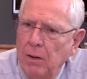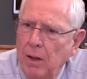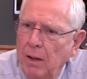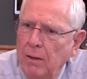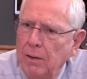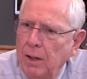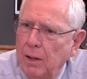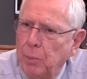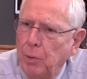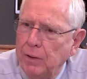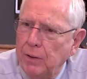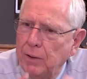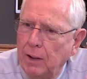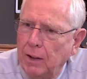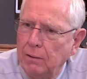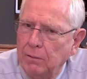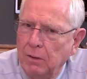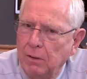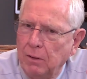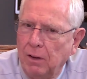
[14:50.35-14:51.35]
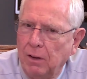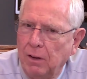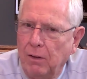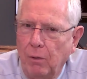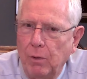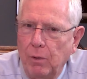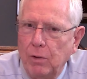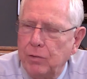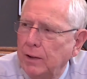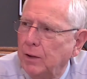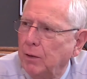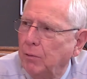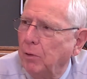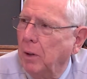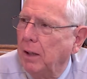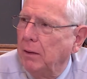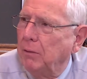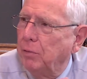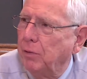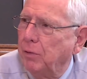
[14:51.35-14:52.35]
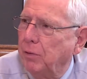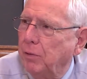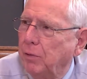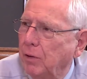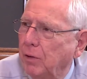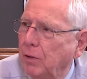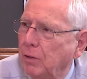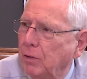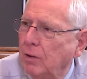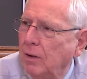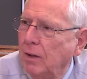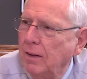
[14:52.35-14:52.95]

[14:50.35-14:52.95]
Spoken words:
Another point that I always like to remind folks,